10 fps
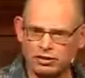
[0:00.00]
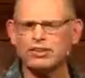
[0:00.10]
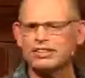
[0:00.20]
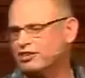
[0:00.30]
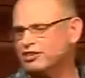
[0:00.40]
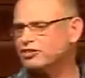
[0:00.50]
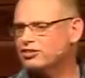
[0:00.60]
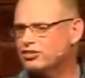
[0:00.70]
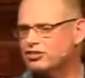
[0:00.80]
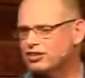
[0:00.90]
he
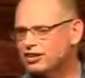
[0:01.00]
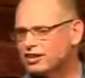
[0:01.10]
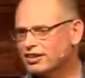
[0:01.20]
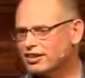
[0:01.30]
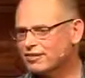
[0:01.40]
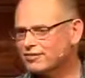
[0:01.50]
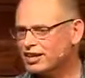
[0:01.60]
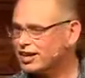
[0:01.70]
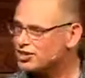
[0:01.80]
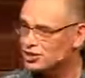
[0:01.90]
didn't. He
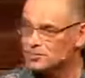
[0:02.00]
just